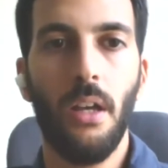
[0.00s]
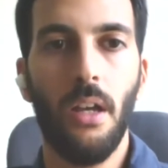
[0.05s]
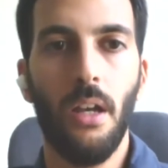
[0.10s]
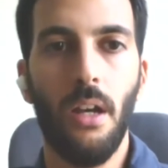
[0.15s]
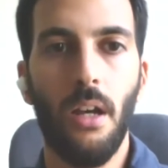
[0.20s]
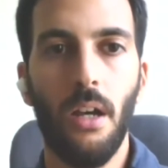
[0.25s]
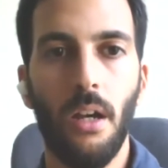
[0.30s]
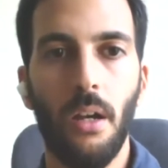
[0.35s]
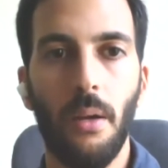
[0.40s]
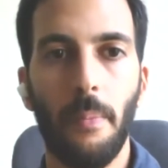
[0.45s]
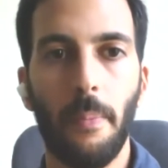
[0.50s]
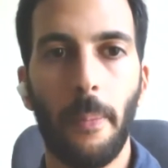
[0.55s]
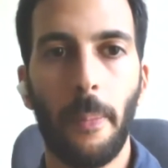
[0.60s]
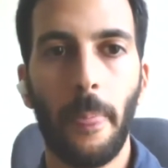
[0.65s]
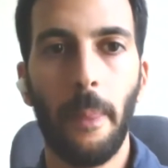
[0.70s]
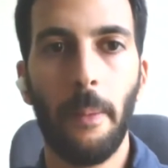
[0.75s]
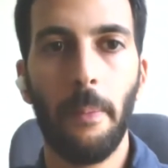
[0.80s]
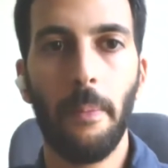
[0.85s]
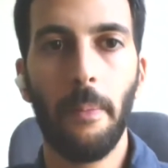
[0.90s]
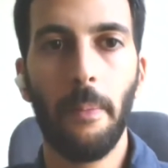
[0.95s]
Um,
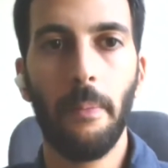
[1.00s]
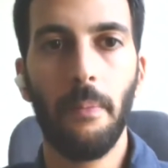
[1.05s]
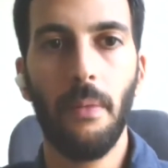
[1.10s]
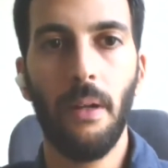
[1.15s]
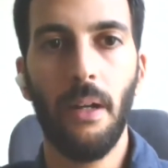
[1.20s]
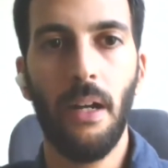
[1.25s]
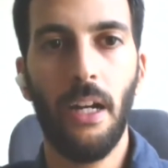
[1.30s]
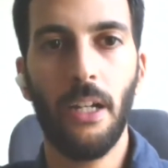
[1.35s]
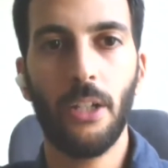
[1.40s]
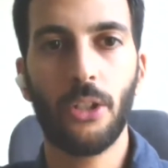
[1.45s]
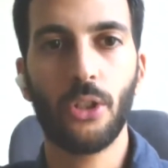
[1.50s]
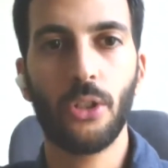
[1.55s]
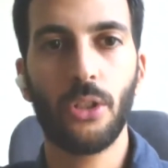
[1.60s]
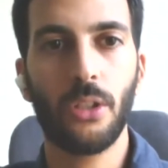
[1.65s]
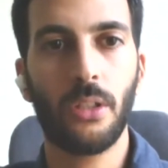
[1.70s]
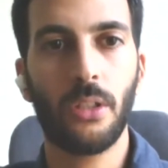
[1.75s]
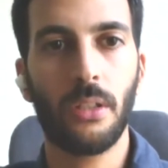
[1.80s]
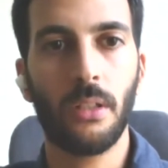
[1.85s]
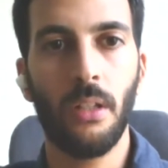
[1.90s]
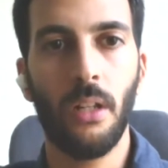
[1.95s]
I just
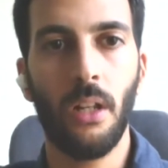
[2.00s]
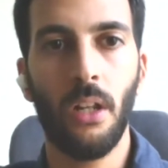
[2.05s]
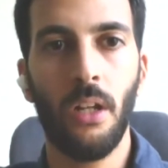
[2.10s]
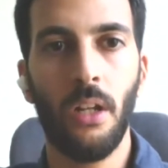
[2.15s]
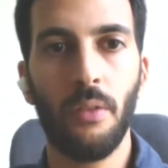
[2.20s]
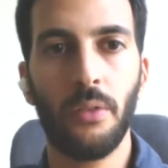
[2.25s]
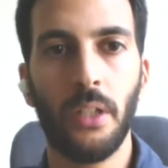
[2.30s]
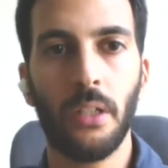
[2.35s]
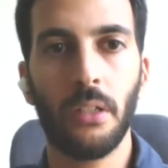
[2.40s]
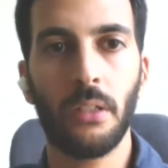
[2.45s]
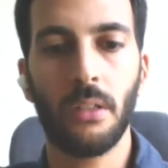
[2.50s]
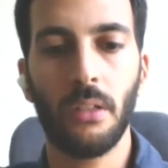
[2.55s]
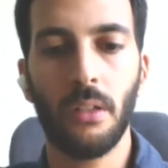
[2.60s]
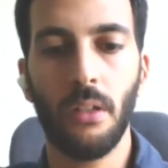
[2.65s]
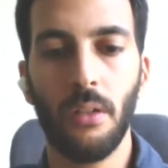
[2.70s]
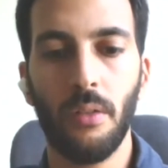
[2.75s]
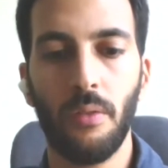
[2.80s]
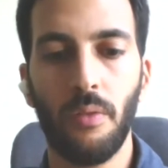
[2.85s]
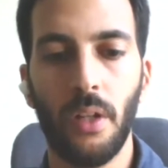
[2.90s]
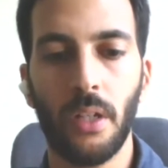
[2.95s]
love that
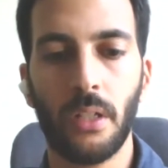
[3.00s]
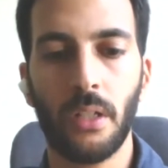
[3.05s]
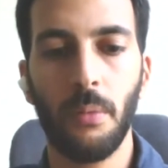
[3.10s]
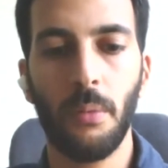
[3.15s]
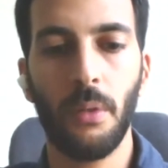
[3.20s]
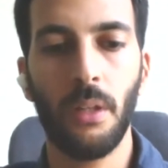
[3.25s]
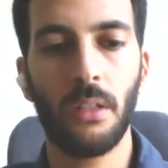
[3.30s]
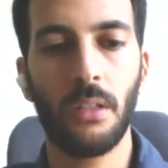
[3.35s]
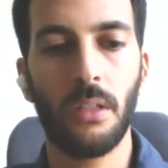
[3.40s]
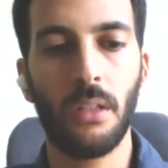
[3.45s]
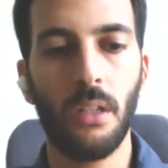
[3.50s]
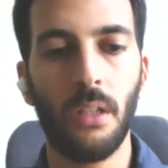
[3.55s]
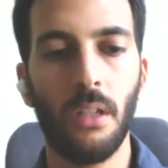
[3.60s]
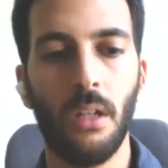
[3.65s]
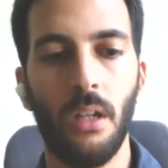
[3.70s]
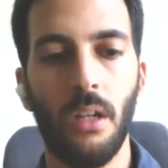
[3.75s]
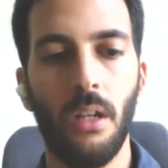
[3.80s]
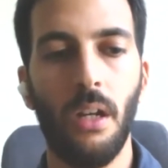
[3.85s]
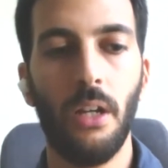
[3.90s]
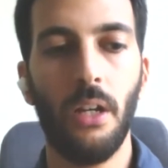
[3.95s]
flexibility.
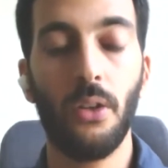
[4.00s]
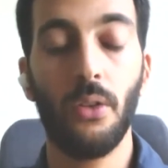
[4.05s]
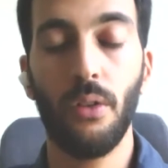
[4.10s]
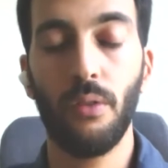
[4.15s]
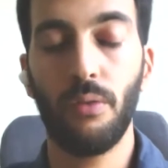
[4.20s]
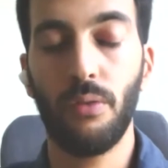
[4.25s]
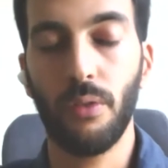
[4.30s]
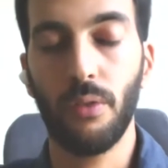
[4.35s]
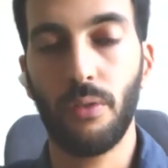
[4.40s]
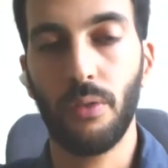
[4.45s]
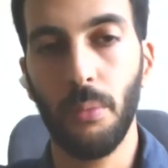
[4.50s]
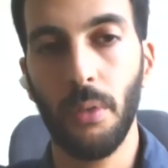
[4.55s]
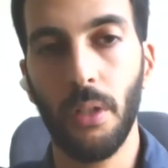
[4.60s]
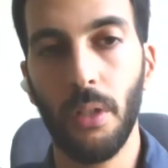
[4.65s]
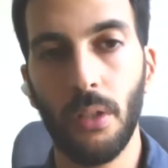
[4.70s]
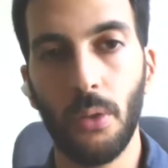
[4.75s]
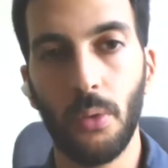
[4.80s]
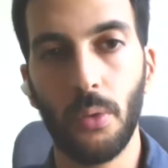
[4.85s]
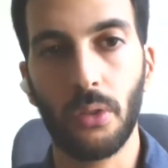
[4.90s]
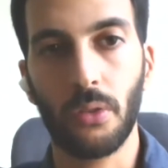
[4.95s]
I don't know if you're
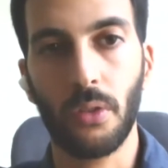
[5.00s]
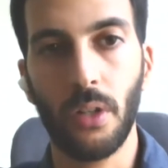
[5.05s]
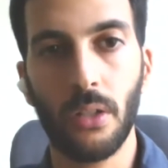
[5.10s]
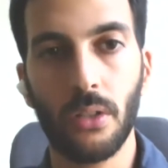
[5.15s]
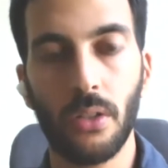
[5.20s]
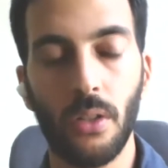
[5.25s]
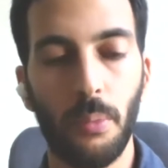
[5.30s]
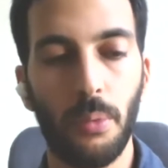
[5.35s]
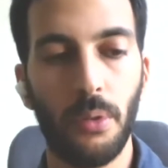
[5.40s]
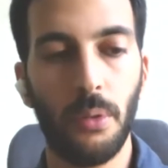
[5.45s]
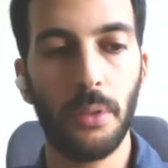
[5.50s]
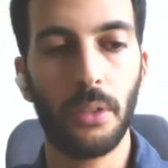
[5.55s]
familiar with Grasshopper, but